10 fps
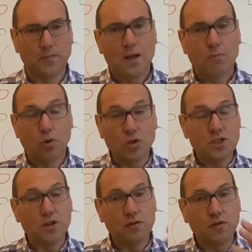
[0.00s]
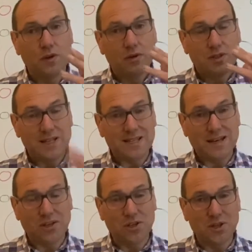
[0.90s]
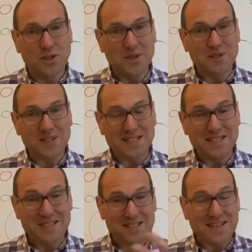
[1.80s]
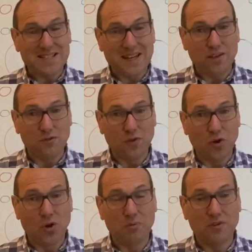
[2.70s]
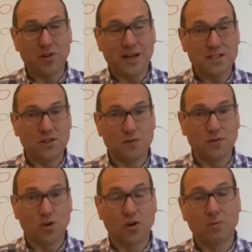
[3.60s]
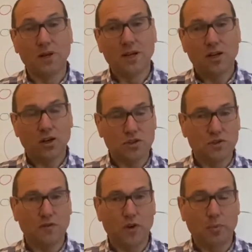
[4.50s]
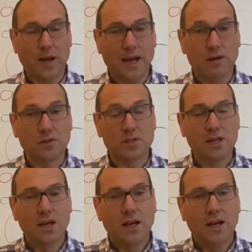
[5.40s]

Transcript: But once you've set out the form, you've created the form, costs a few pounds,